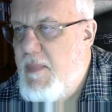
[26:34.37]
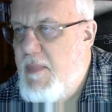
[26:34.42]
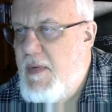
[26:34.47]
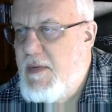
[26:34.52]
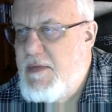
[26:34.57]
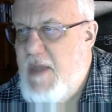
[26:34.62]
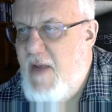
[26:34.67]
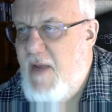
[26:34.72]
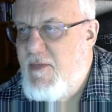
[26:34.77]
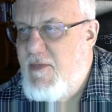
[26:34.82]
a
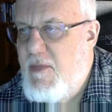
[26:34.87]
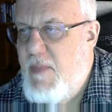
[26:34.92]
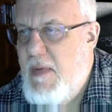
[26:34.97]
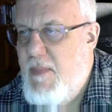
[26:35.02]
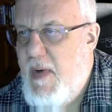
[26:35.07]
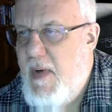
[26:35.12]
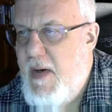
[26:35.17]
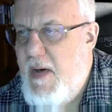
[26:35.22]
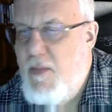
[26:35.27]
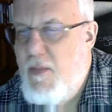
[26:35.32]
road.
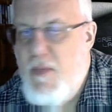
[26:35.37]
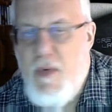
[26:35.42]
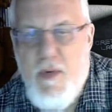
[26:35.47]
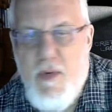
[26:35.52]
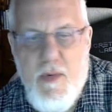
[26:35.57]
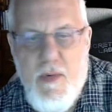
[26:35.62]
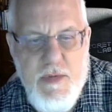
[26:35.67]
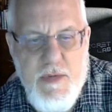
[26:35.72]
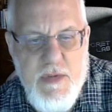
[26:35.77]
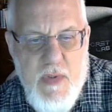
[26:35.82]
So here he
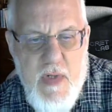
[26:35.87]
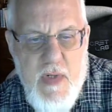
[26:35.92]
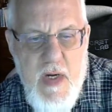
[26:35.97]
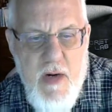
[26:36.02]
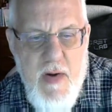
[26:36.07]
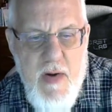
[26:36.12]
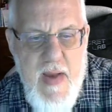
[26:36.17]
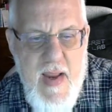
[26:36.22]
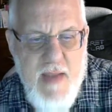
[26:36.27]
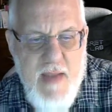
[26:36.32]
has a
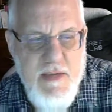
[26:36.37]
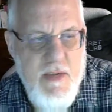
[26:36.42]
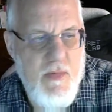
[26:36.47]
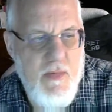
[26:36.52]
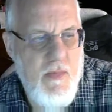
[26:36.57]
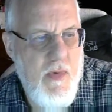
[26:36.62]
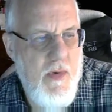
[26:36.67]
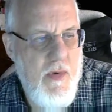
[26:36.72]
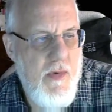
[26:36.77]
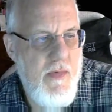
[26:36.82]
road that
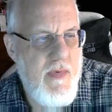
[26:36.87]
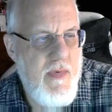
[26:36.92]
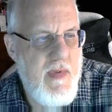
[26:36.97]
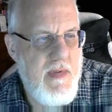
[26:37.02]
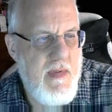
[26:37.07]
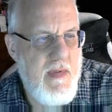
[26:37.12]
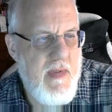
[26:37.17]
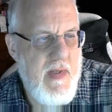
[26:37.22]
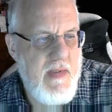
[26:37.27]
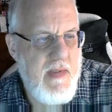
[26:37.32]
like doesn't
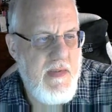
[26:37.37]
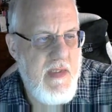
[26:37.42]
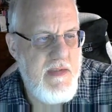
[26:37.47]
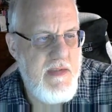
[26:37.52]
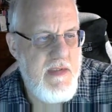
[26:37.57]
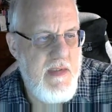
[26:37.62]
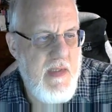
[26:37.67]
connect.